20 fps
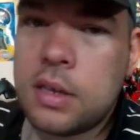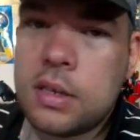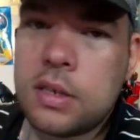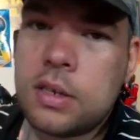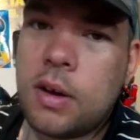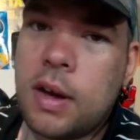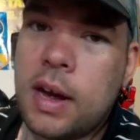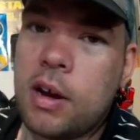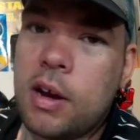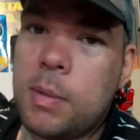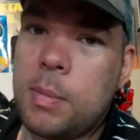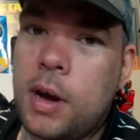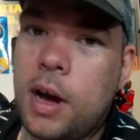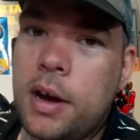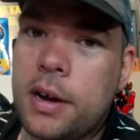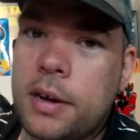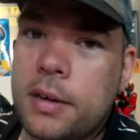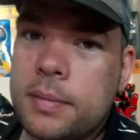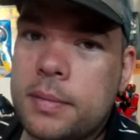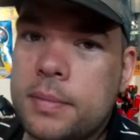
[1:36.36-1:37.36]
so, Harry
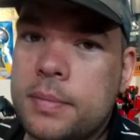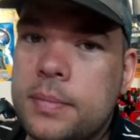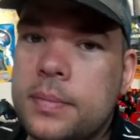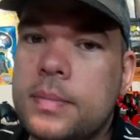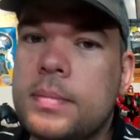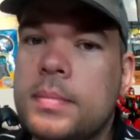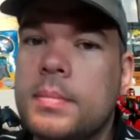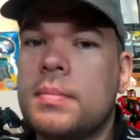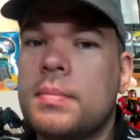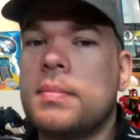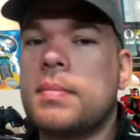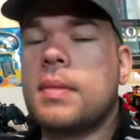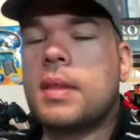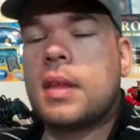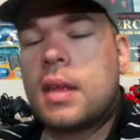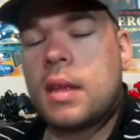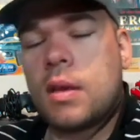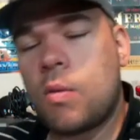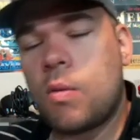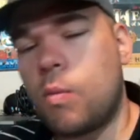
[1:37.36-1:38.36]
Potter.
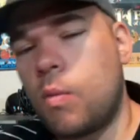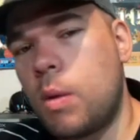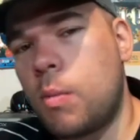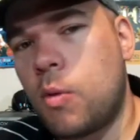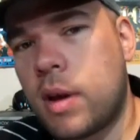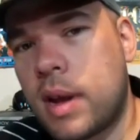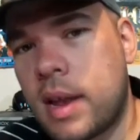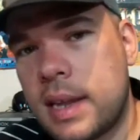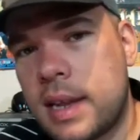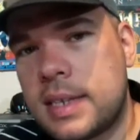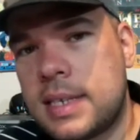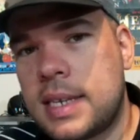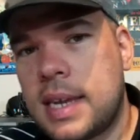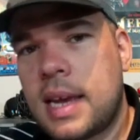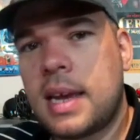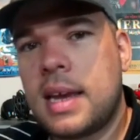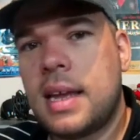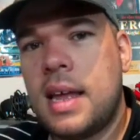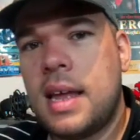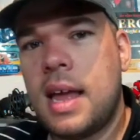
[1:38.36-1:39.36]
What more can I
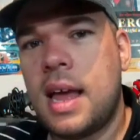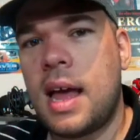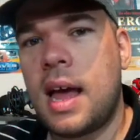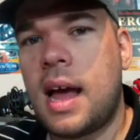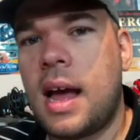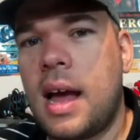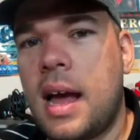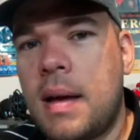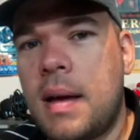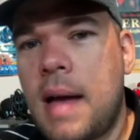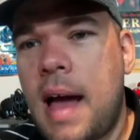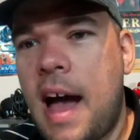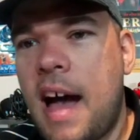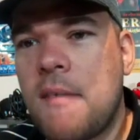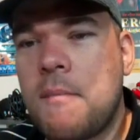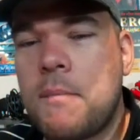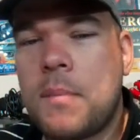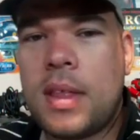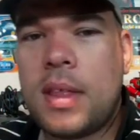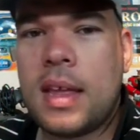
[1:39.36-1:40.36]
say? Uh,
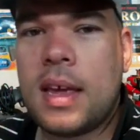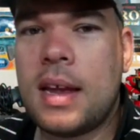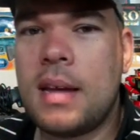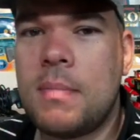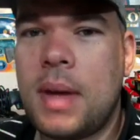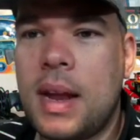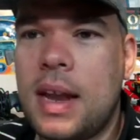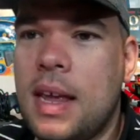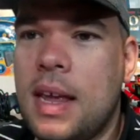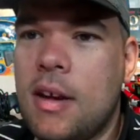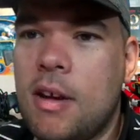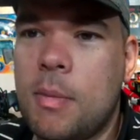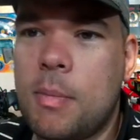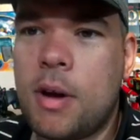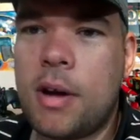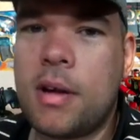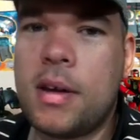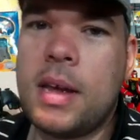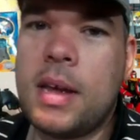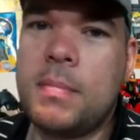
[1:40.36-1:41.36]
I've played many Harry
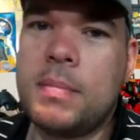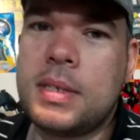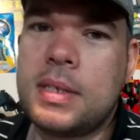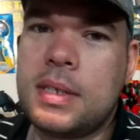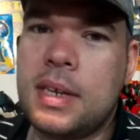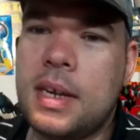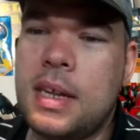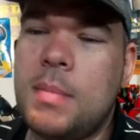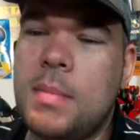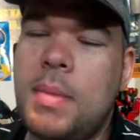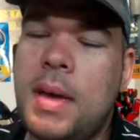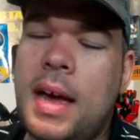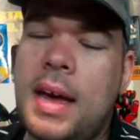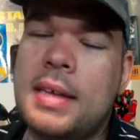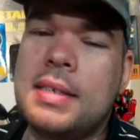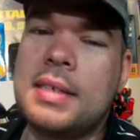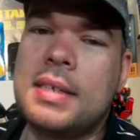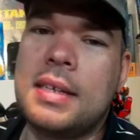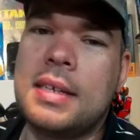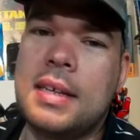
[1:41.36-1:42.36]
Potter games in the
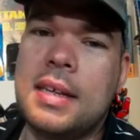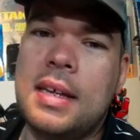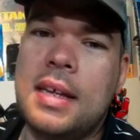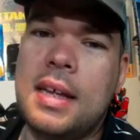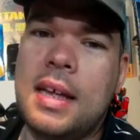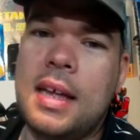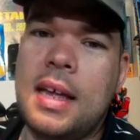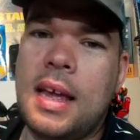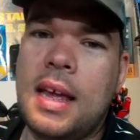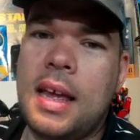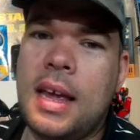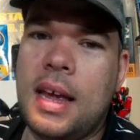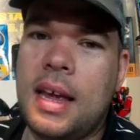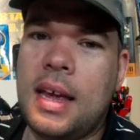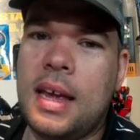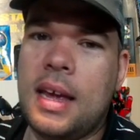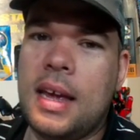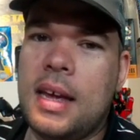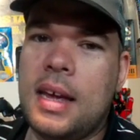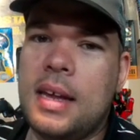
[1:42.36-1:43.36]
past,
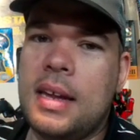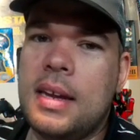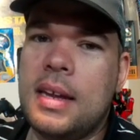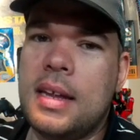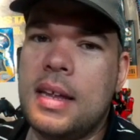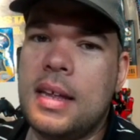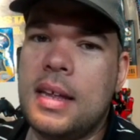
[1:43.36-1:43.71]
and